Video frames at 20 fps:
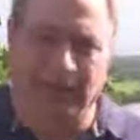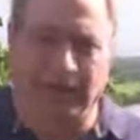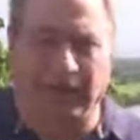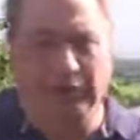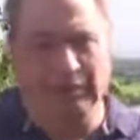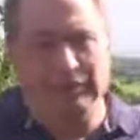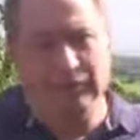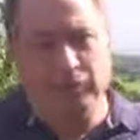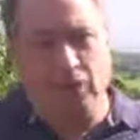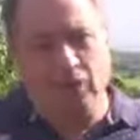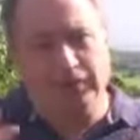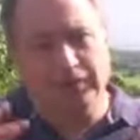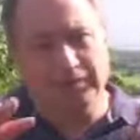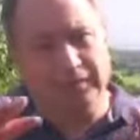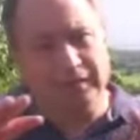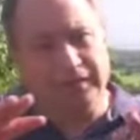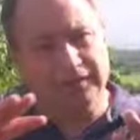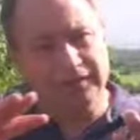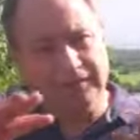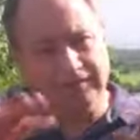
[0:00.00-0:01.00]
right, we've talked
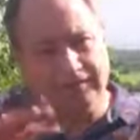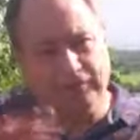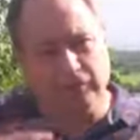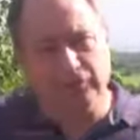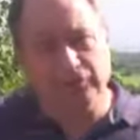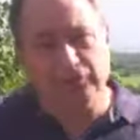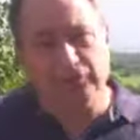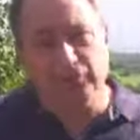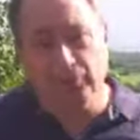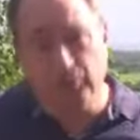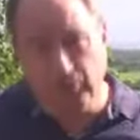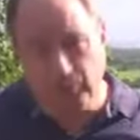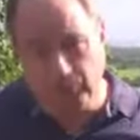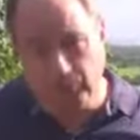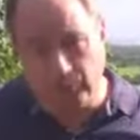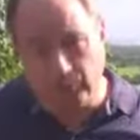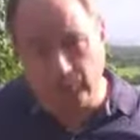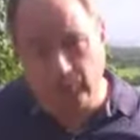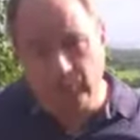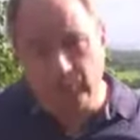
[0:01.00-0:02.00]
about the first
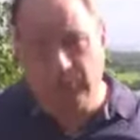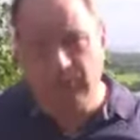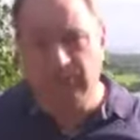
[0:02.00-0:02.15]
2